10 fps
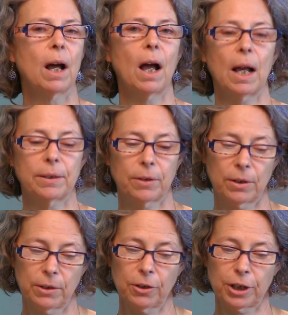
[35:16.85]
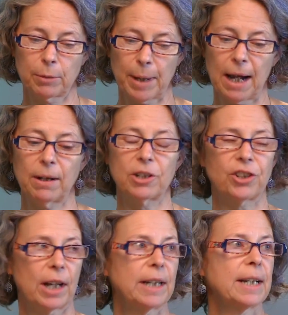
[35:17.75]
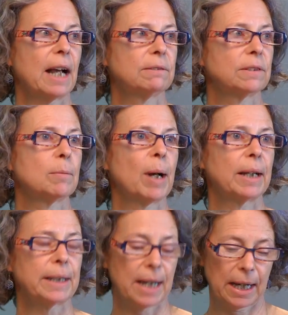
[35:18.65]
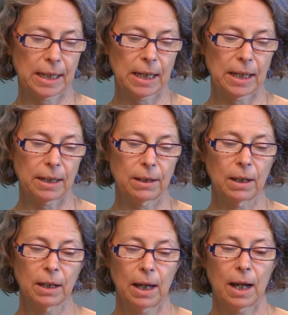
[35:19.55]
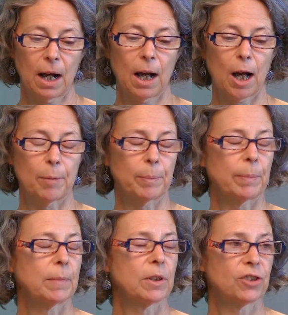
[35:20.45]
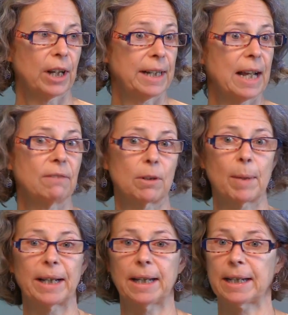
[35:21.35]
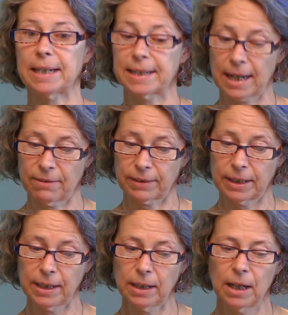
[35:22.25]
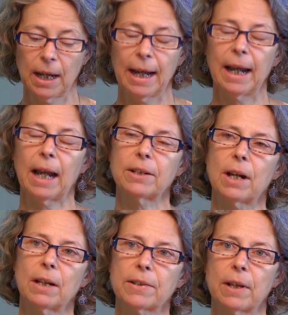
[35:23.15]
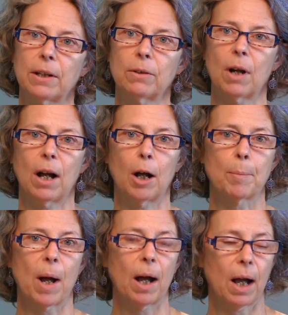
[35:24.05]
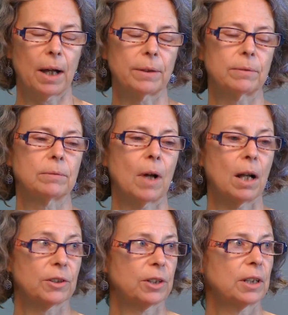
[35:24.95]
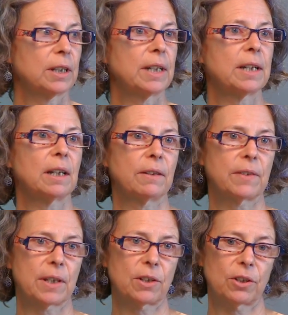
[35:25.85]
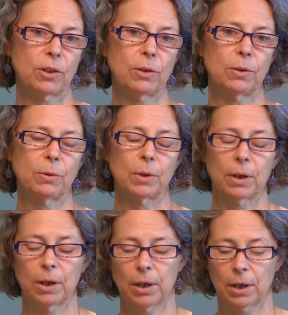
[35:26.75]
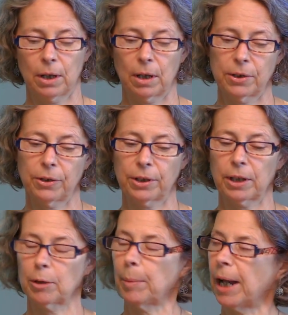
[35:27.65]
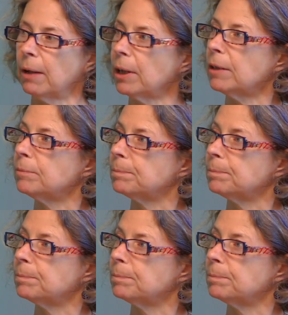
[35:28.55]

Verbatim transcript: on nuclear power, shutting down Vermont Yankee, um, shutting down Vermont Yankee safely, and also um, on alternatives to nuclear power.